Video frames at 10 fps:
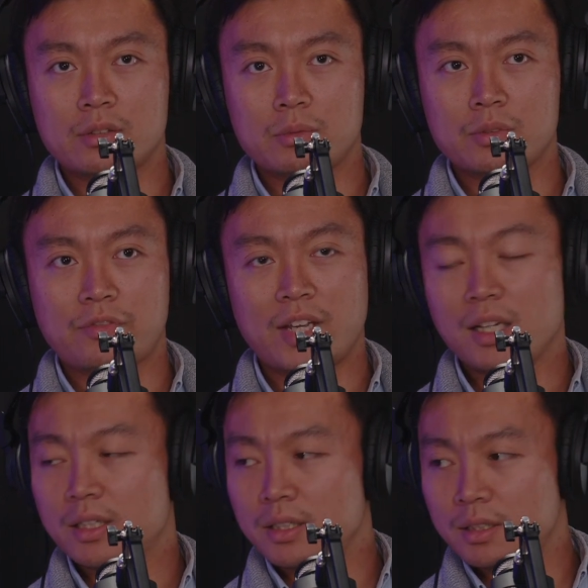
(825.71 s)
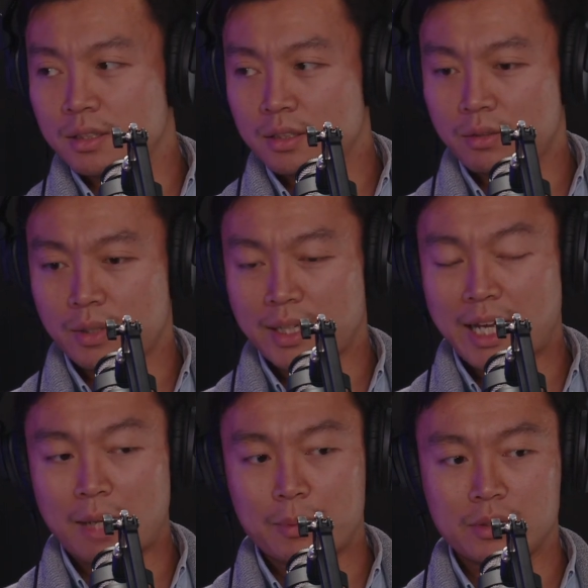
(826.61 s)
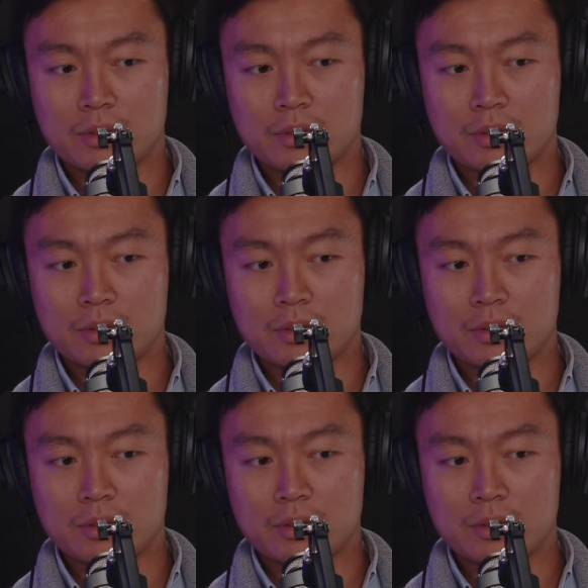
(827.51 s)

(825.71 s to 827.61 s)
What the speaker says: was failing when it happened.